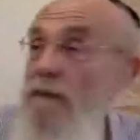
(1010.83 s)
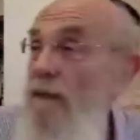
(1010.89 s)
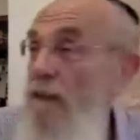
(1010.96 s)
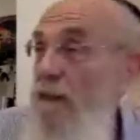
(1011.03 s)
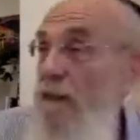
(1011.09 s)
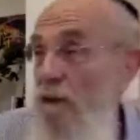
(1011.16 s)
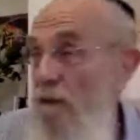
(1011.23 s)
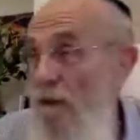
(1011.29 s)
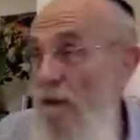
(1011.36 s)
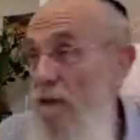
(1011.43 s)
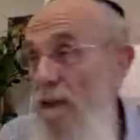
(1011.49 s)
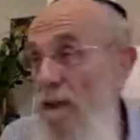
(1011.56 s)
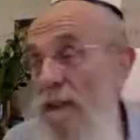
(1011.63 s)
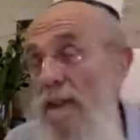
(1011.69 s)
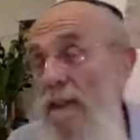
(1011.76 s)
You don't know
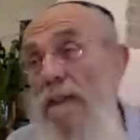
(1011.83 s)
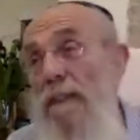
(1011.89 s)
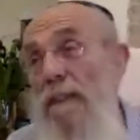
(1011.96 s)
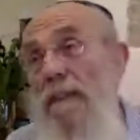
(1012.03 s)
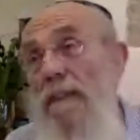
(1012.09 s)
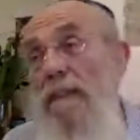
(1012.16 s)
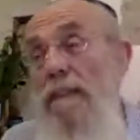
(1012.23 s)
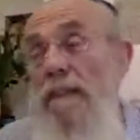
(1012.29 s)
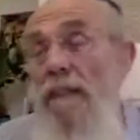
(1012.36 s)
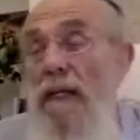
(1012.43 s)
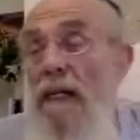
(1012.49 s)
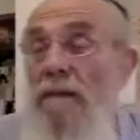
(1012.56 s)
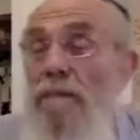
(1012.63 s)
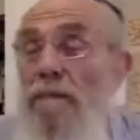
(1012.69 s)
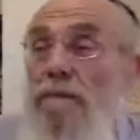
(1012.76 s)
it?
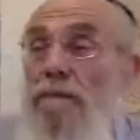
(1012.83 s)
Okay.